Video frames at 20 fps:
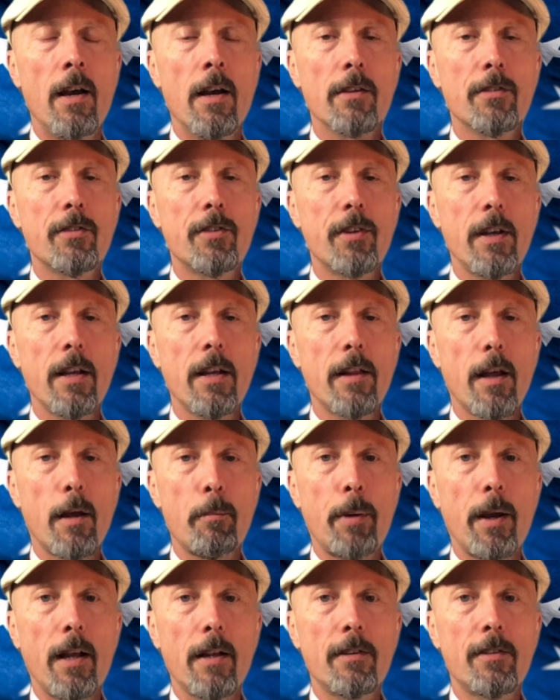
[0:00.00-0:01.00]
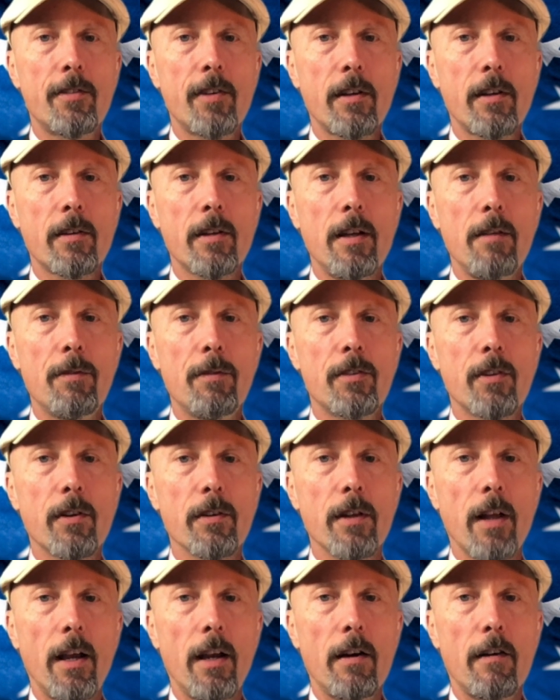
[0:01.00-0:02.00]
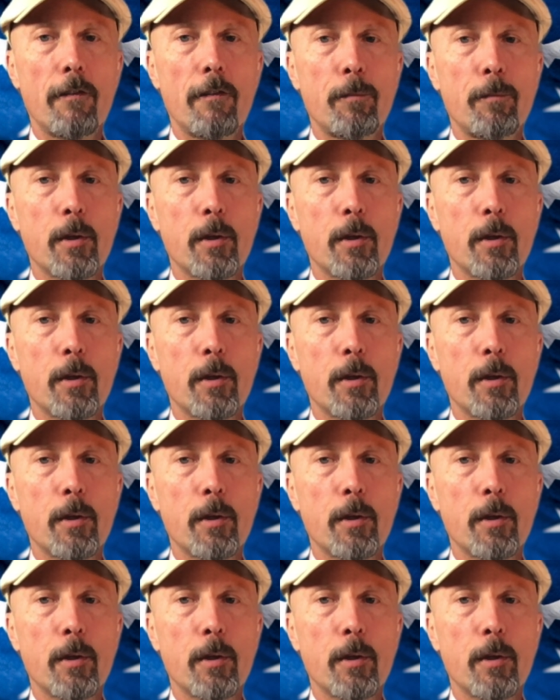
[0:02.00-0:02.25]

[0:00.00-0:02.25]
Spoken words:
Seeing that paid sick leave is a layer of